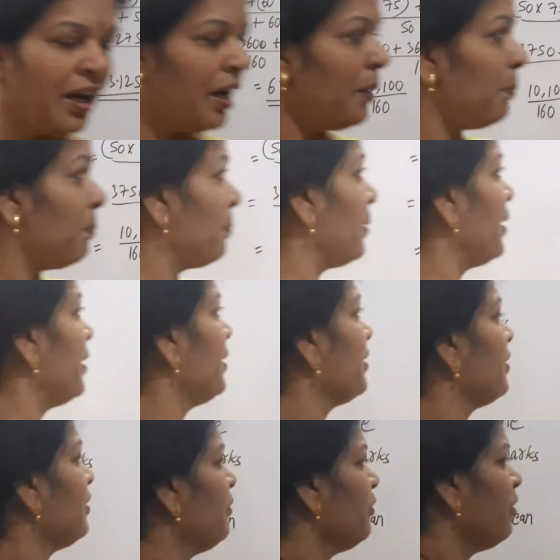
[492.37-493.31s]
Applied
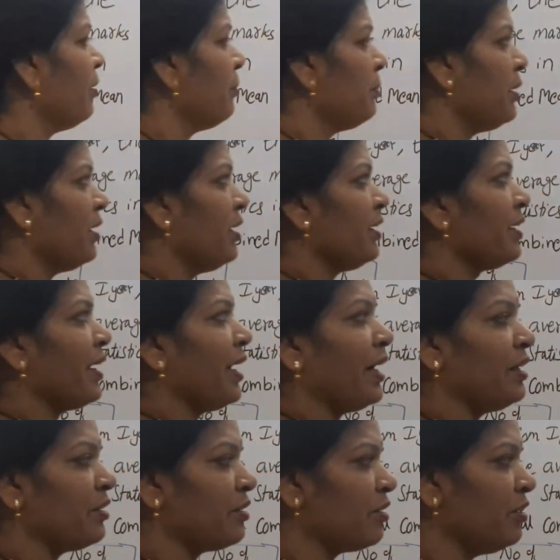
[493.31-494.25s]
in the formula,
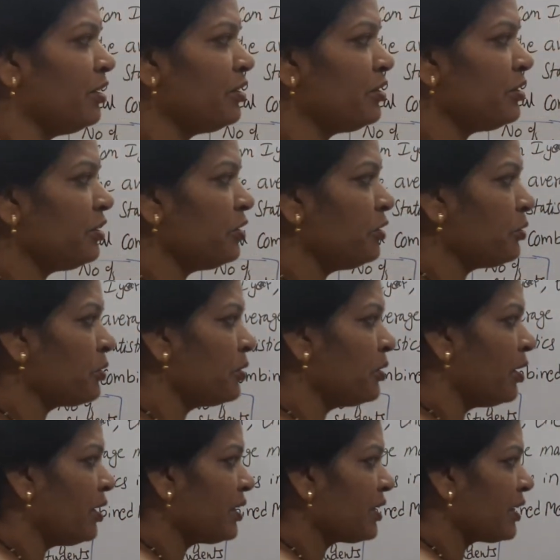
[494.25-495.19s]
calculated, you
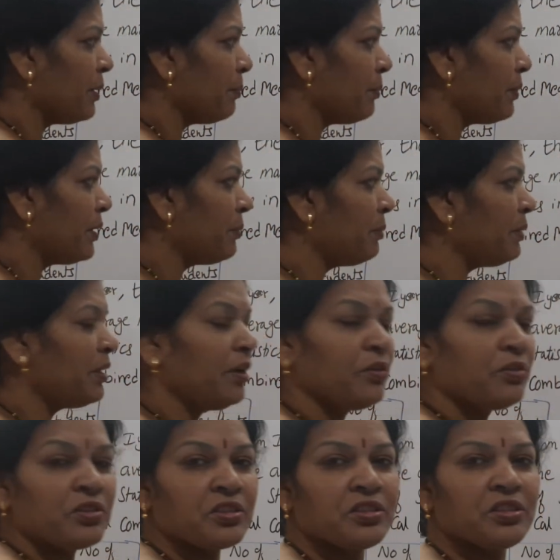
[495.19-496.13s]
got combined mean
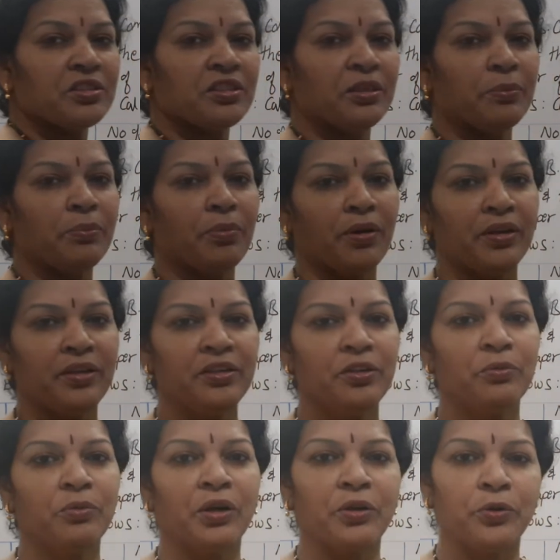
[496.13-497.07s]
of
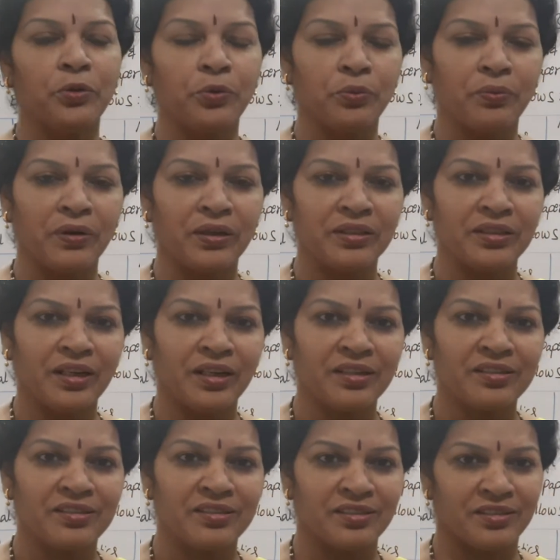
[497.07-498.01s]
63.125,
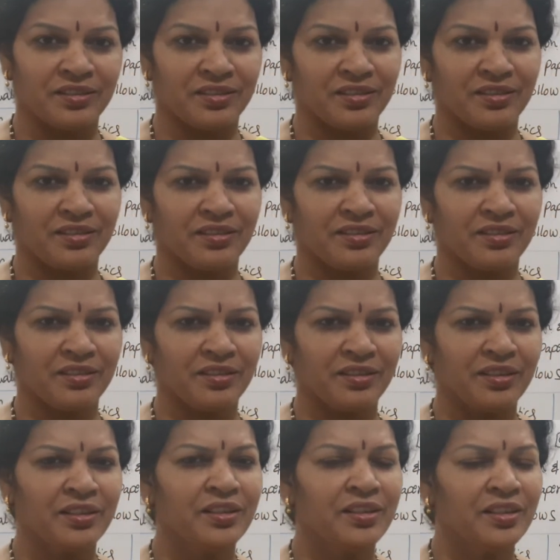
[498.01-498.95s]
that's it.
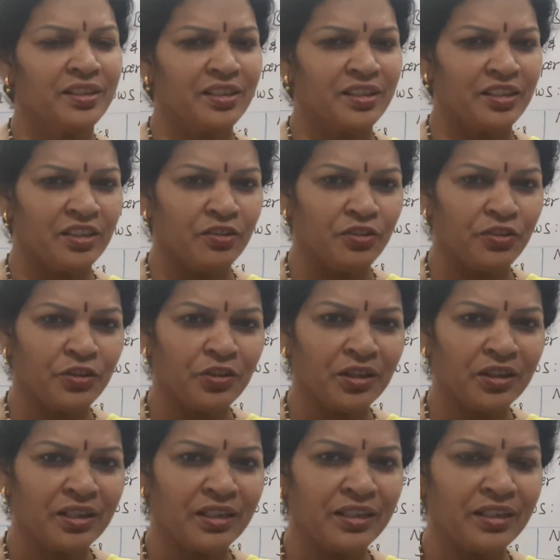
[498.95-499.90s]
If you
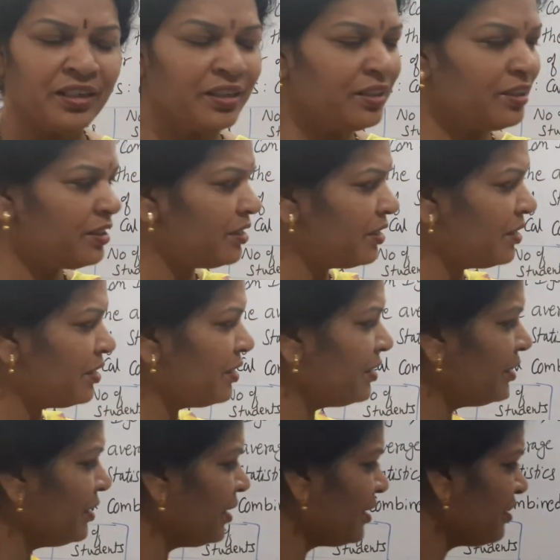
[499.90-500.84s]
are clear,
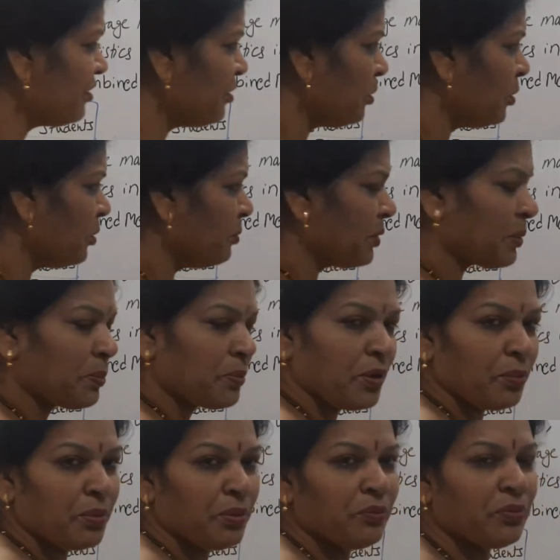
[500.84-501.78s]
here is a homework
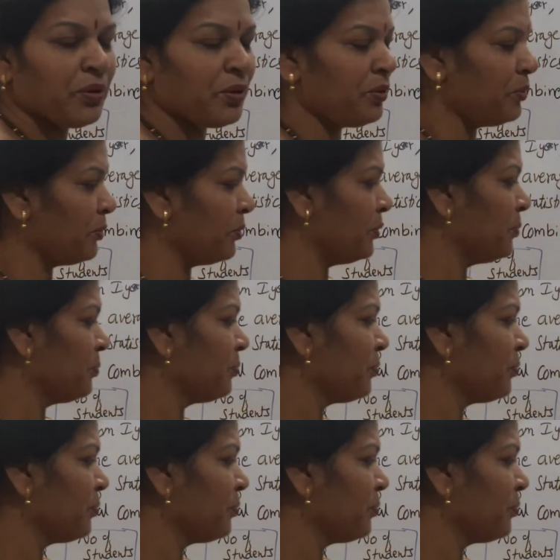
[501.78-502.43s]
problem for you.